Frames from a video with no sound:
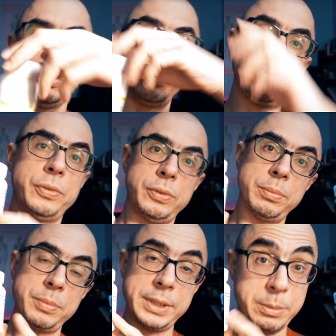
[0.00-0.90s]
of
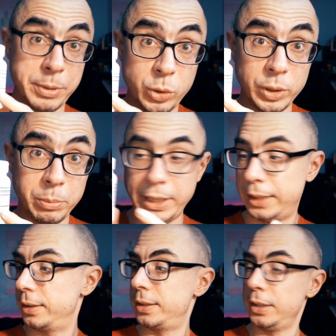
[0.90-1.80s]
this particular
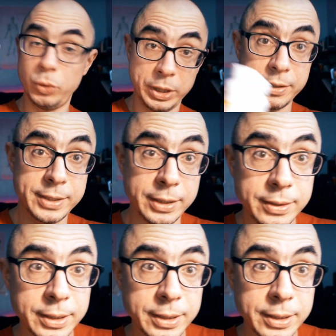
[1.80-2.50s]
brand, if you're interested.